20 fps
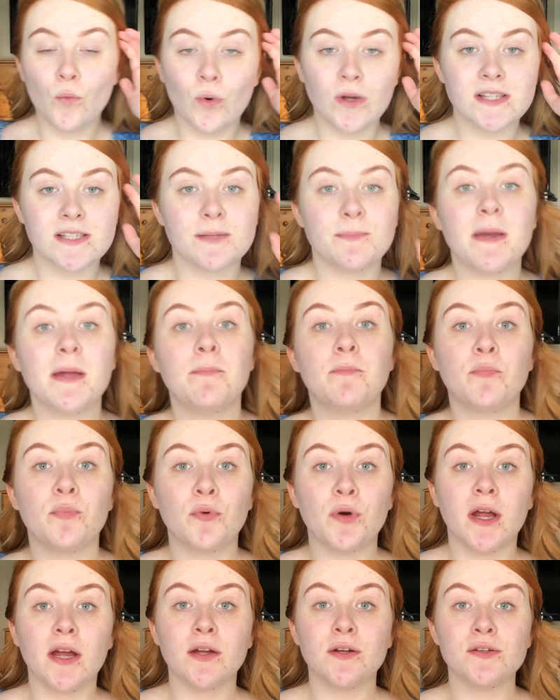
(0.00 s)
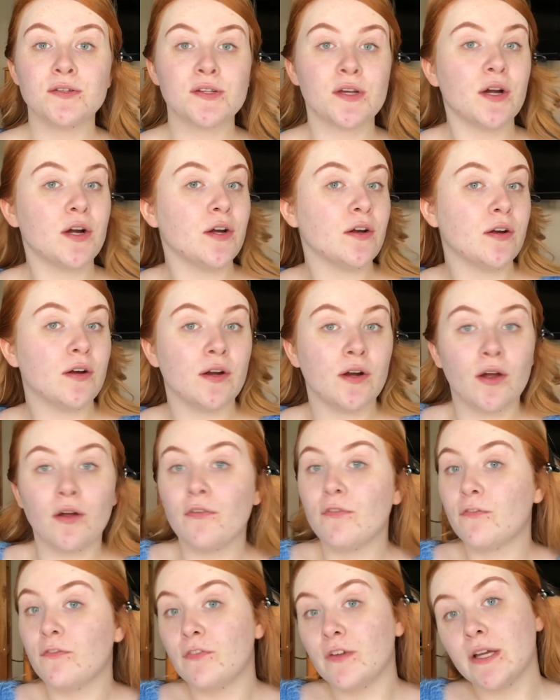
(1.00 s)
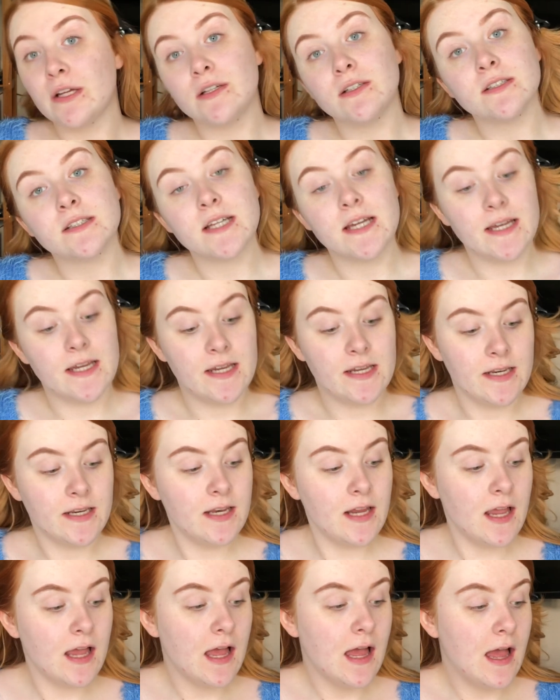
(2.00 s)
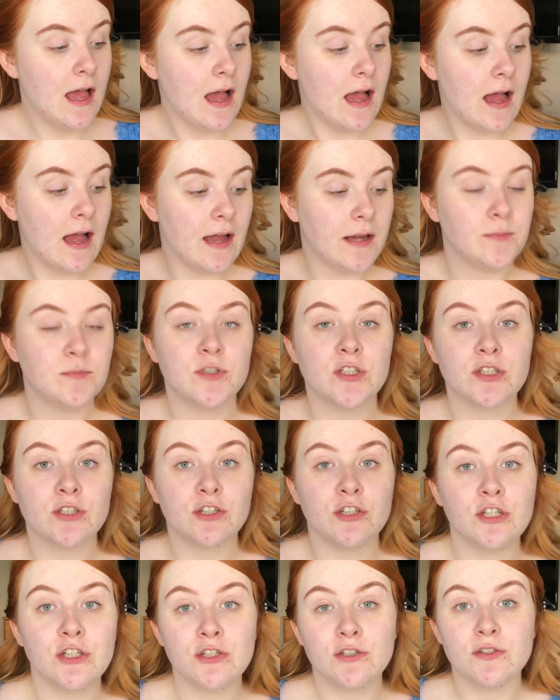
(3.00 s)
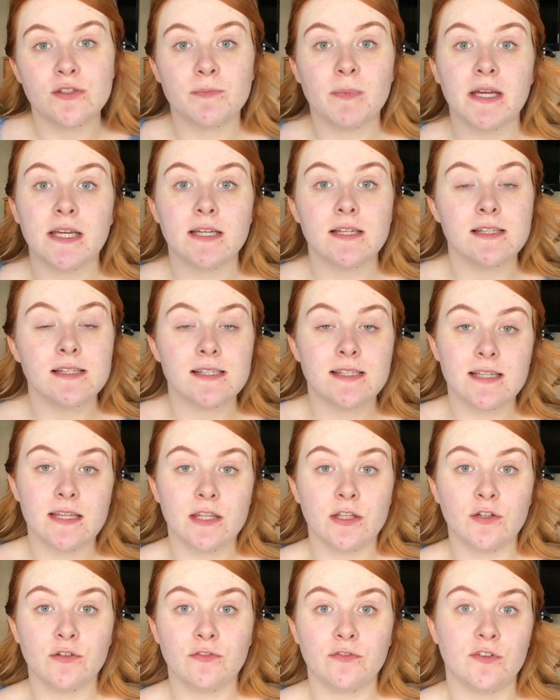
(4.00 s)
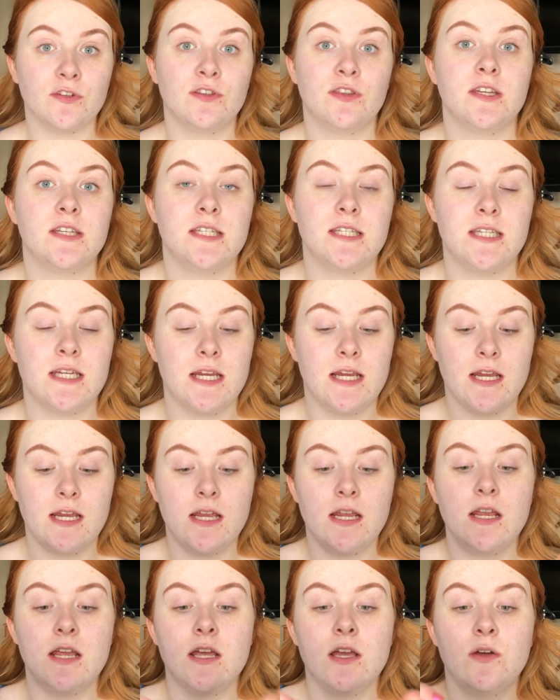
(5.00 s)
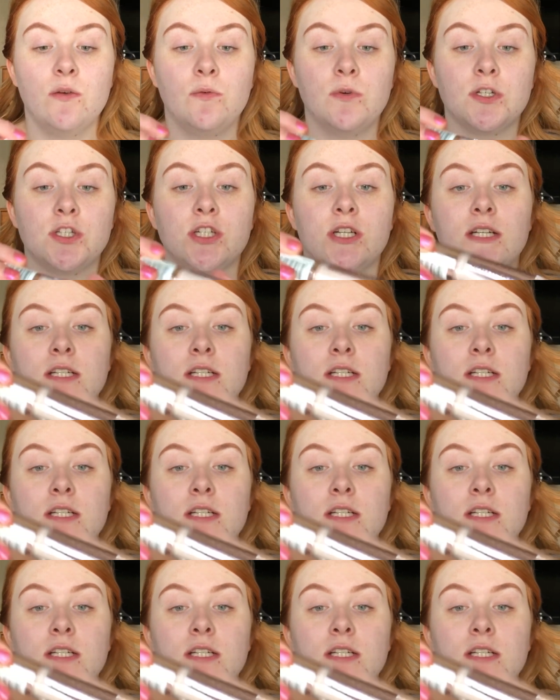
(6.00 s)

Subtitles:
Once my brows are filled in, I'm just going to use my concealer for the day, which